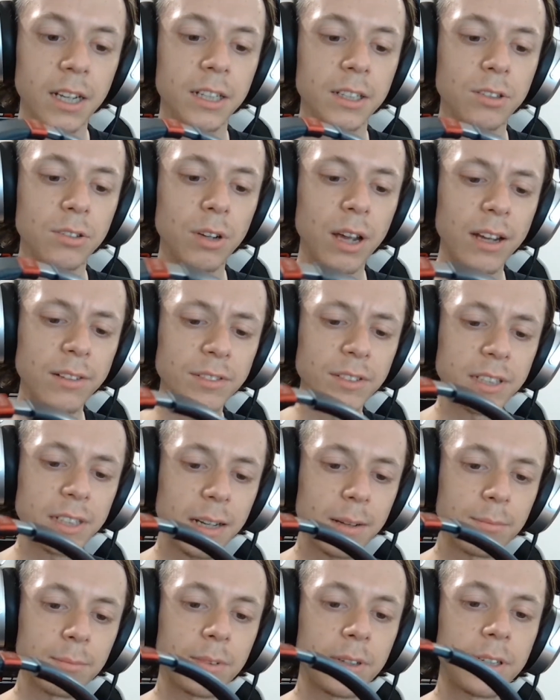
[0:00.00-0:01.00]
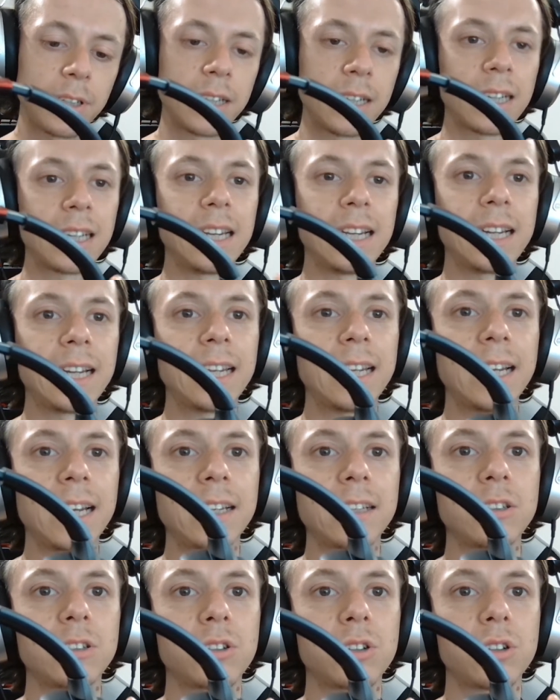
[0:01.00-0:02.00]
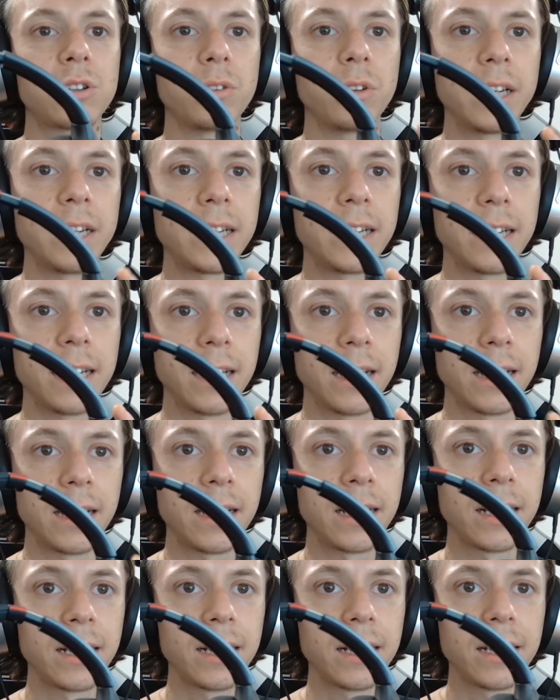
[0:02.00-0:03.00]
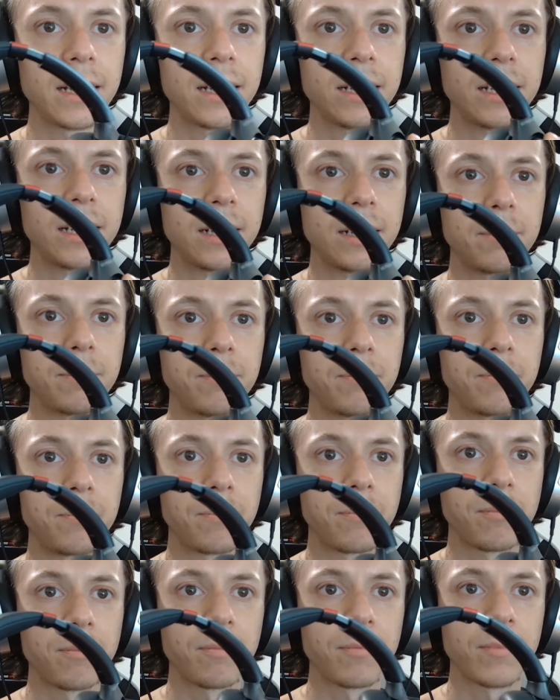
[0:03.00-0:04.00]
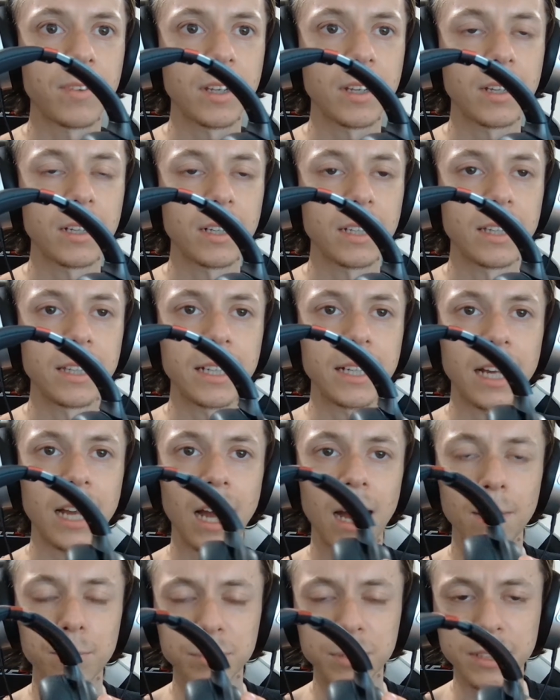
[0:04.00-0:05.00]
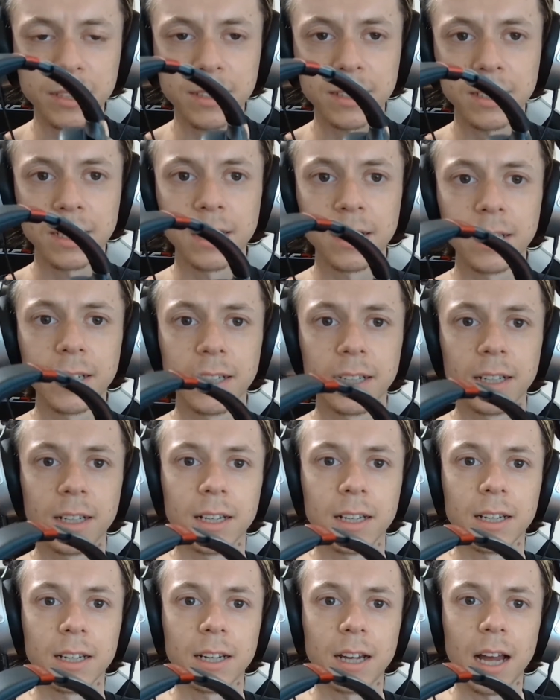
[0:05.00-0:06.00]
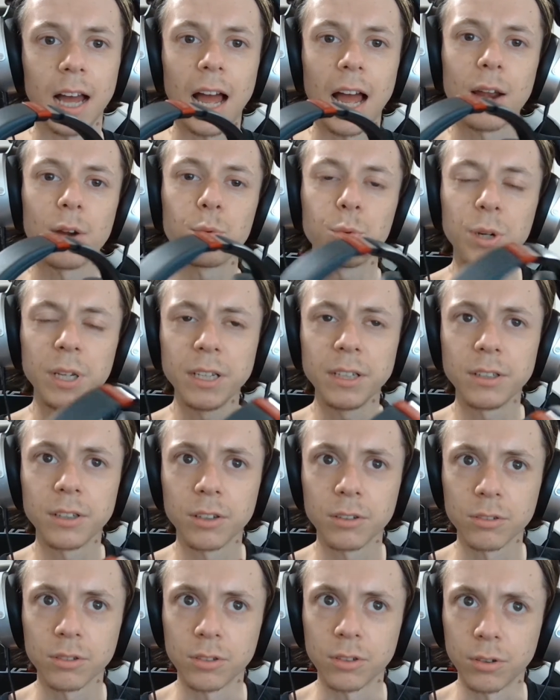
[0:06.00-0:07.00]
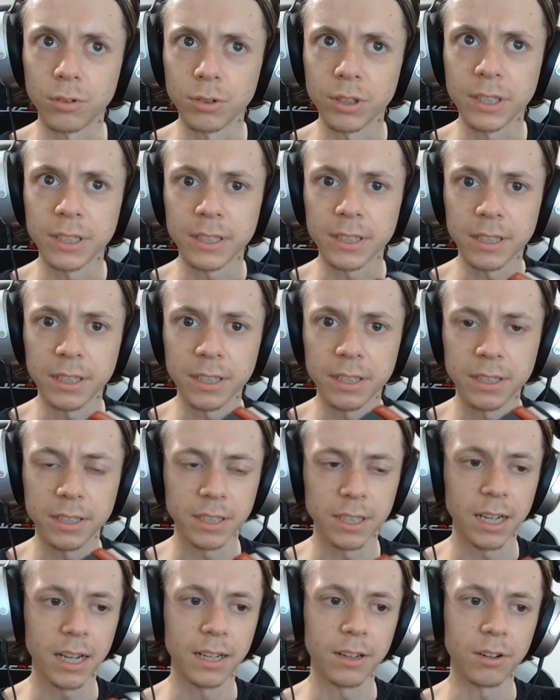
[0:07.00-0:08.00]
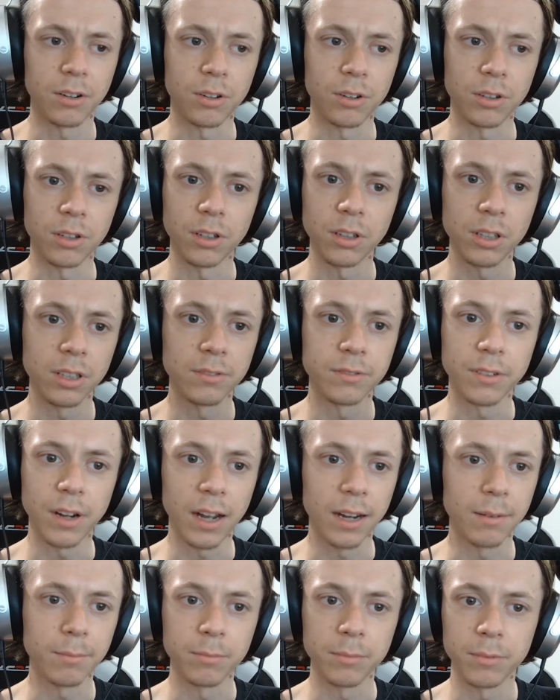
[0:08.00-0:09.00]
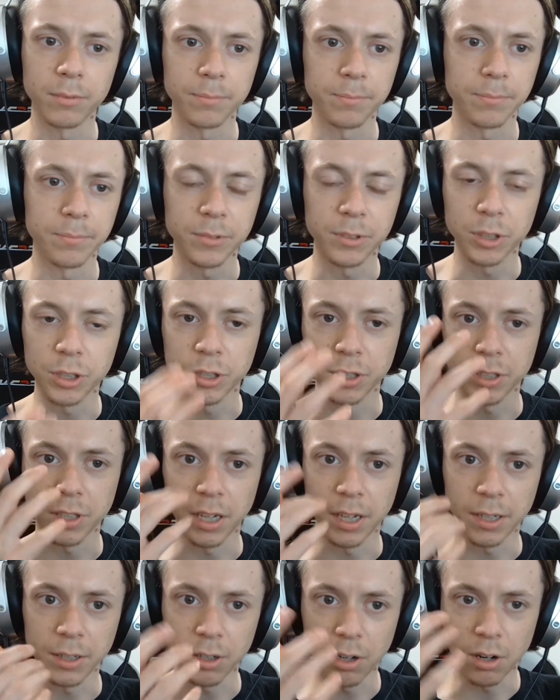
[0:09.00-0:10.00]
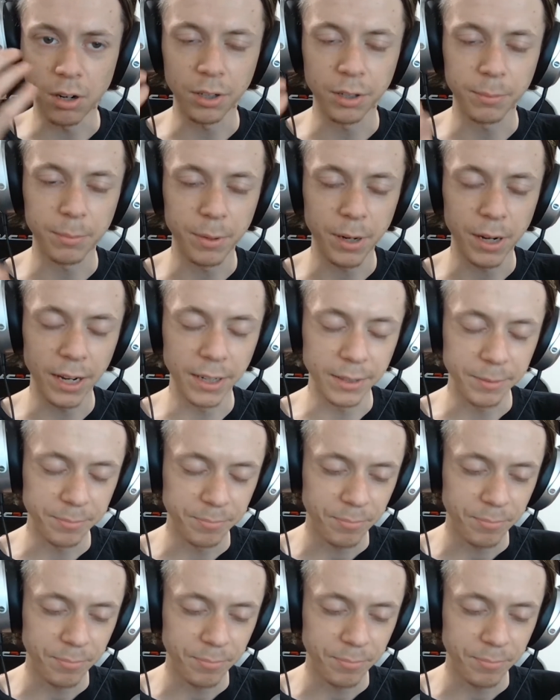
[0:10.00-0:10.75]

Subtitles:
you have some clicking and creaking in the cups. I really don't notice it at all if I'm just like occupied.